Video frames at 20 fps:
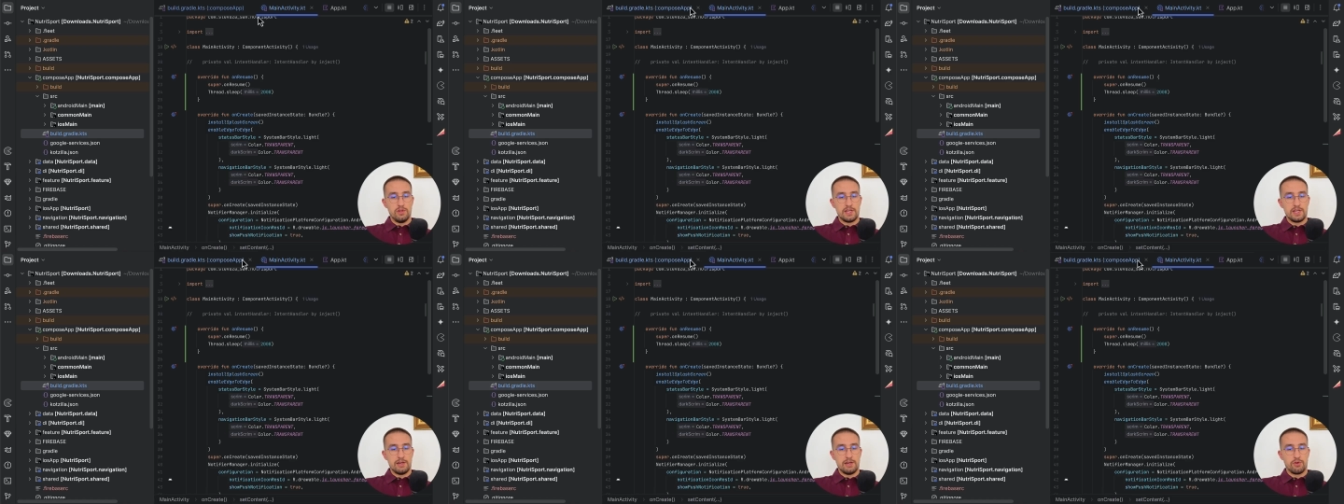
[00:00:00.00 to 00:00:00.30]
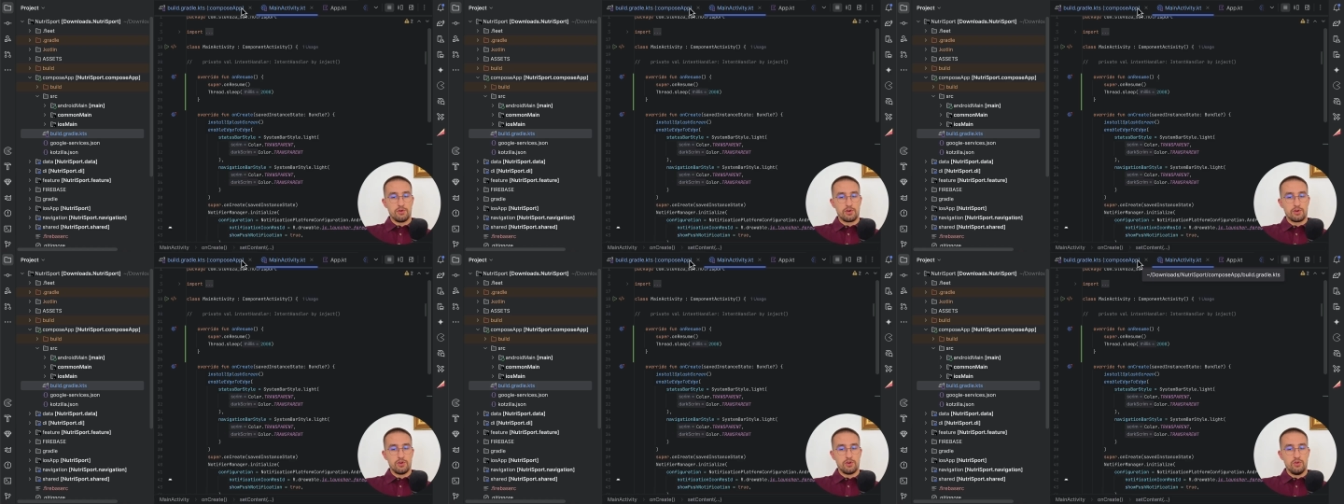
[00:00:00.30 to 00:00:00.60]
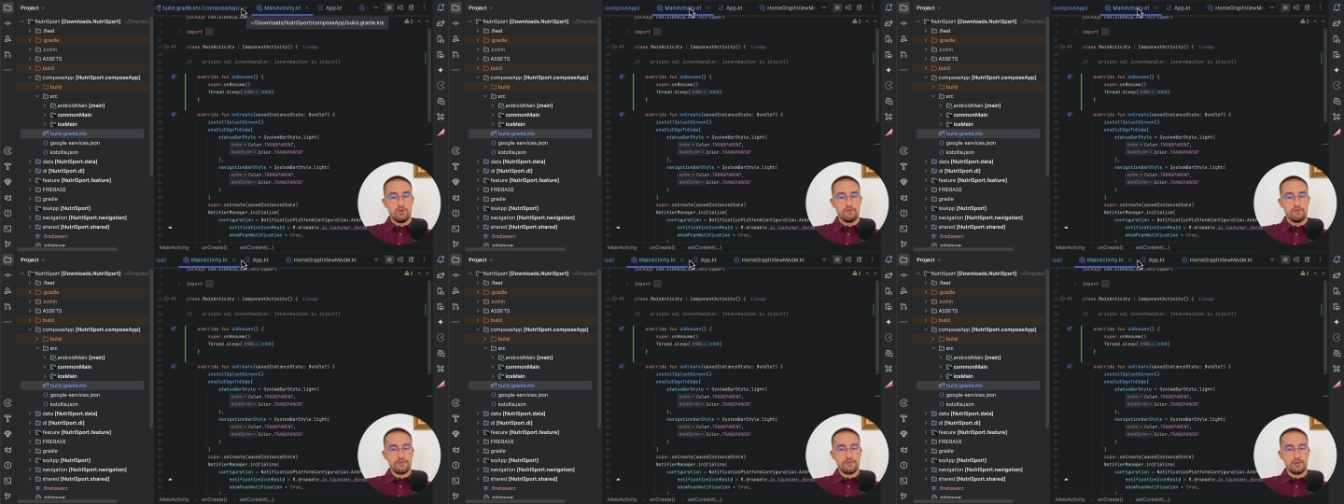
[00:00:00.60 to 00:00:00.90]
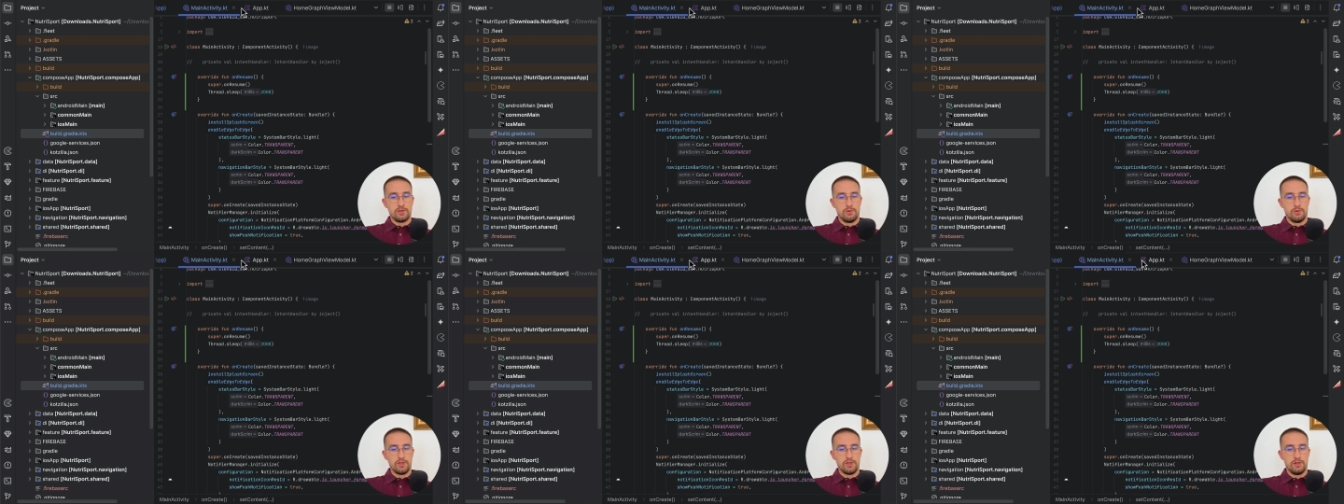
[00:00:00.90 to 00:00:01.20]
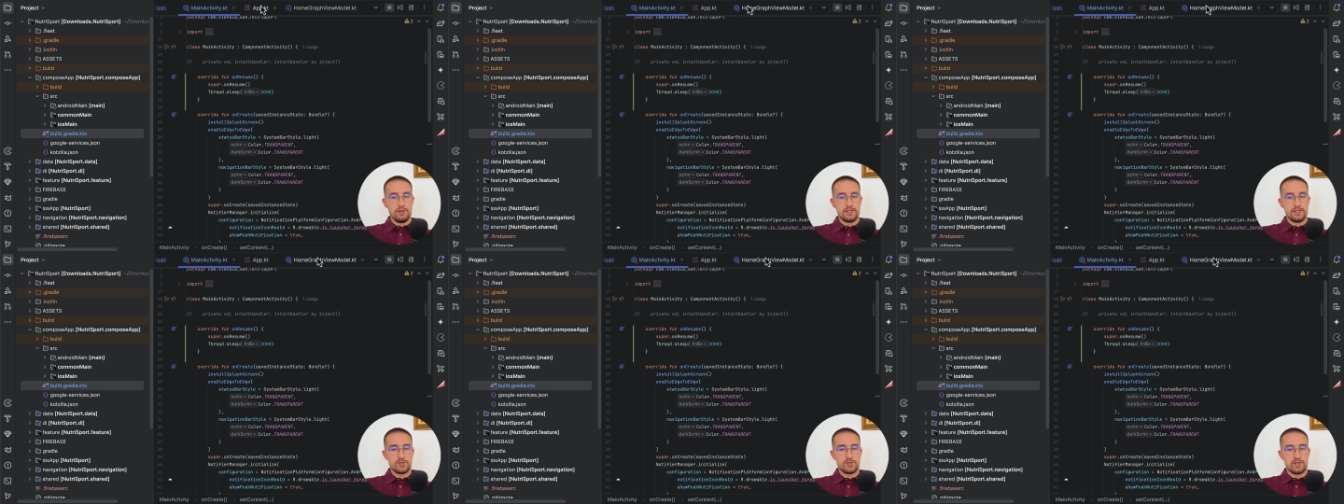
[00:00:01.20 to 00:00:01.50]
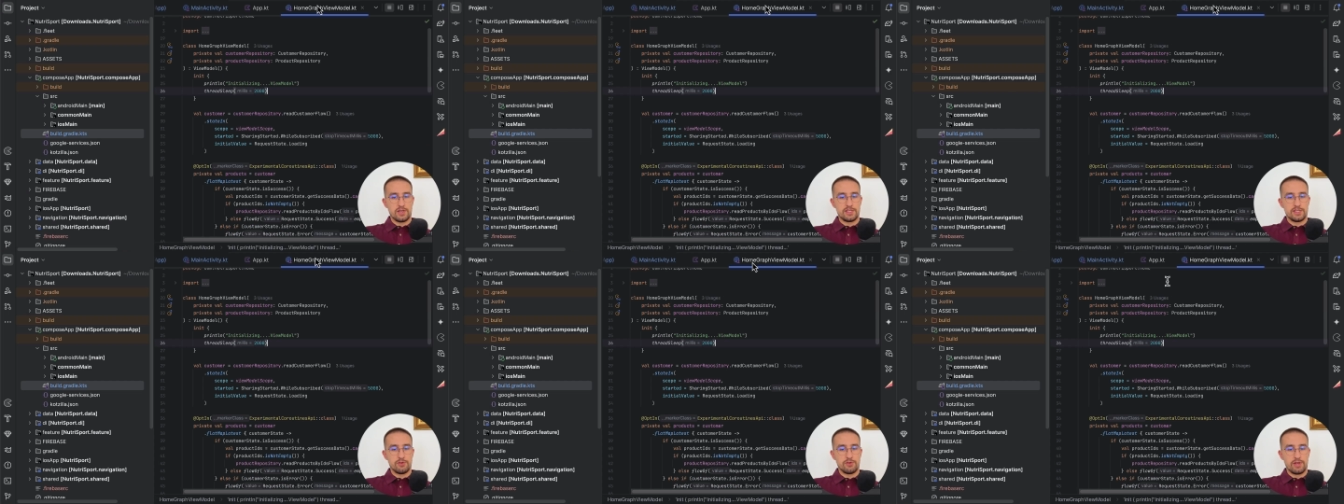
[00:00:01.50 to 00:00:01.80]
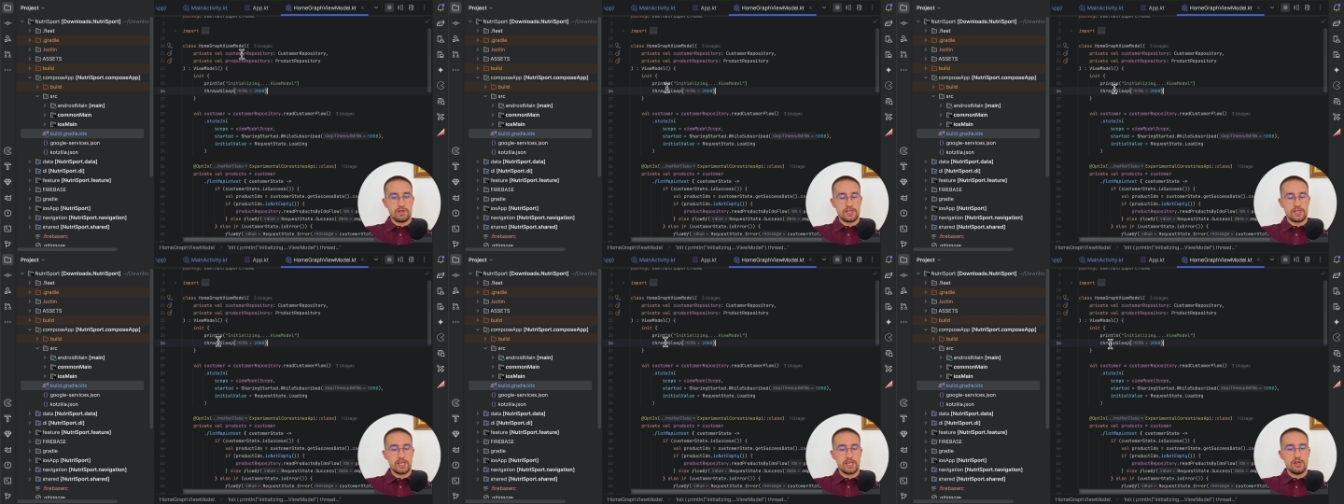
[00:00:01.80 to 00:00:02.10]
in our home view model, as you can see
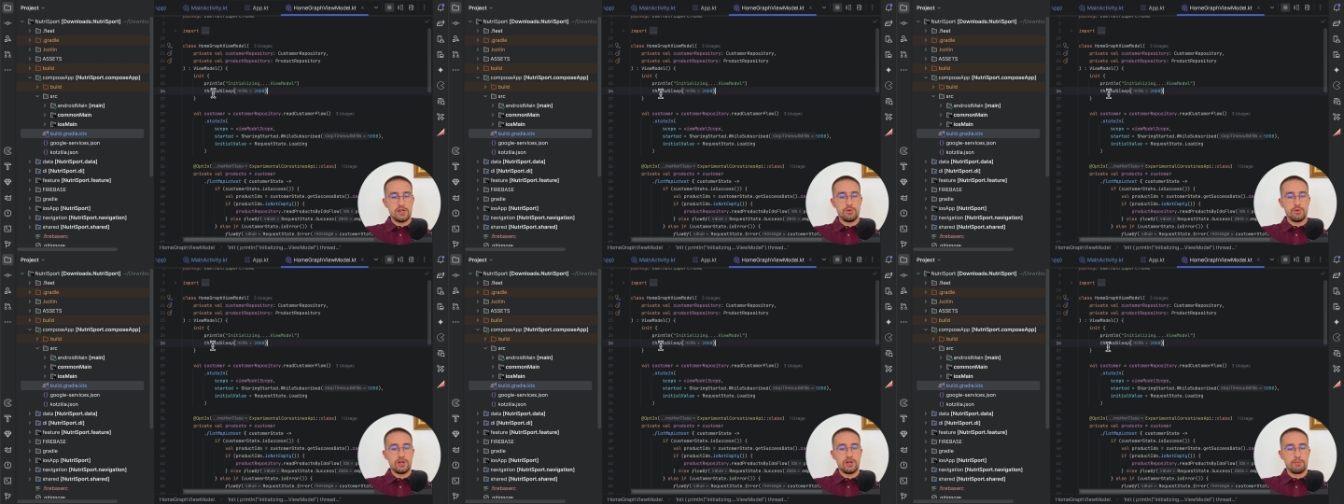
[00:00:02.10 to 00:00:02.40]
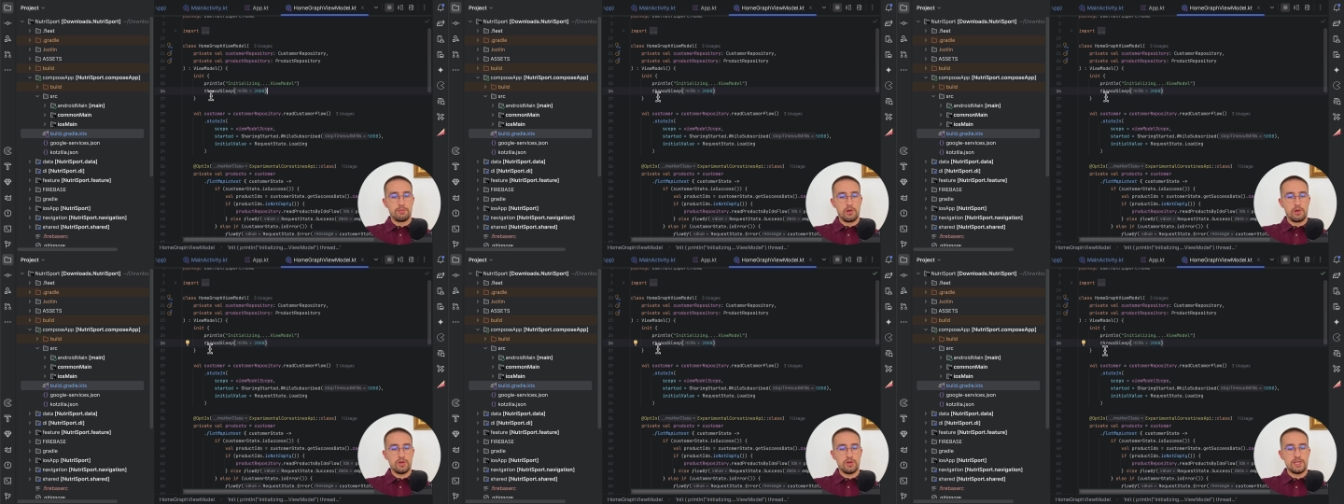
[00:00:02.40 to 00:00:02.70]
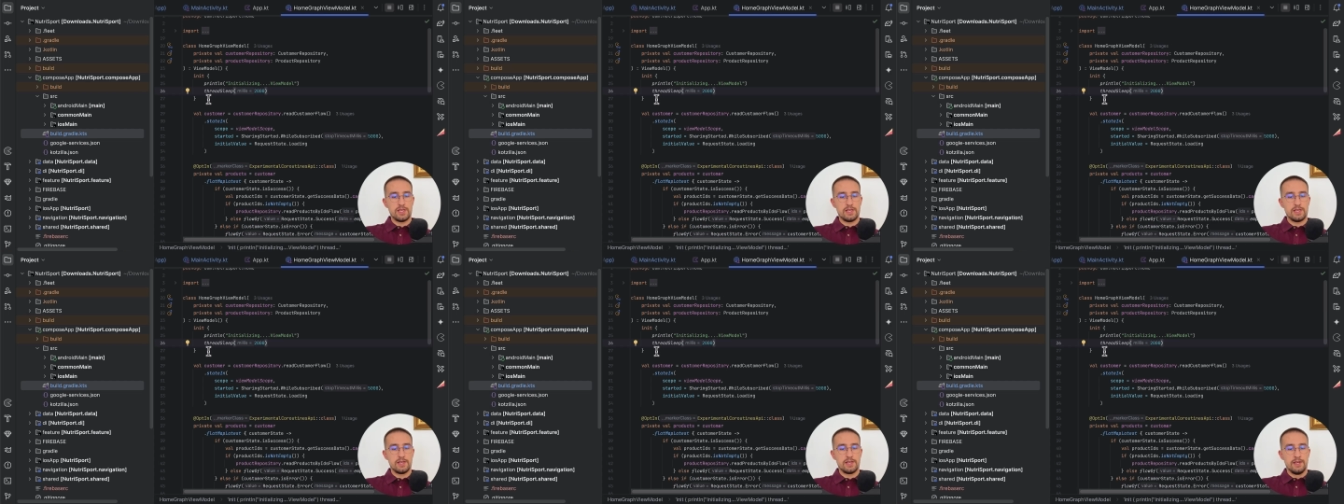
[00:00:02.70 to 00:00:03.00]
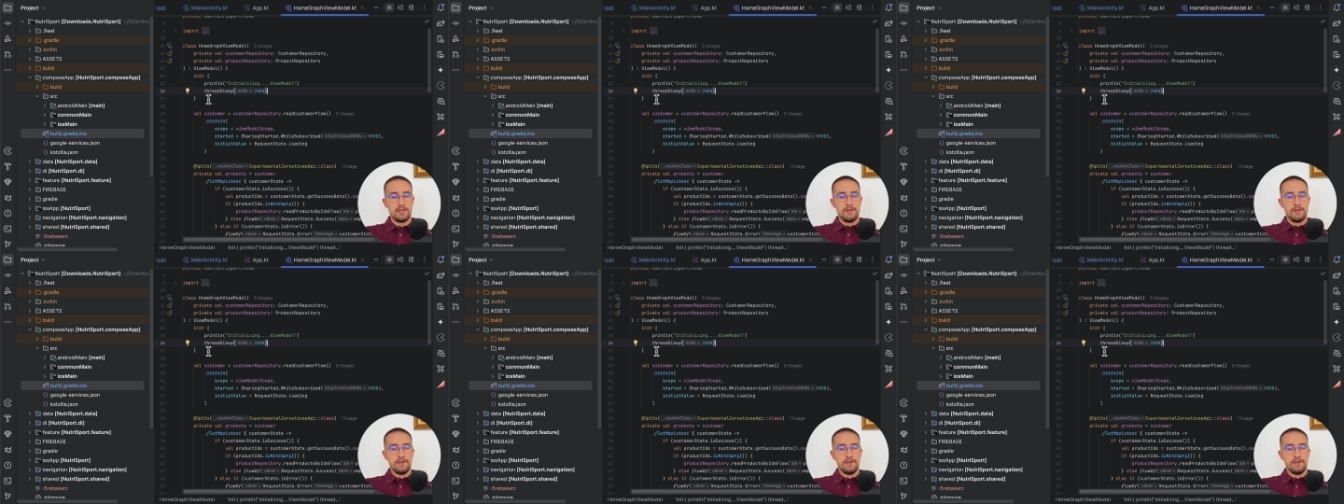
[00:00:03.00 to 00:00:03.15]
right here, we are blocking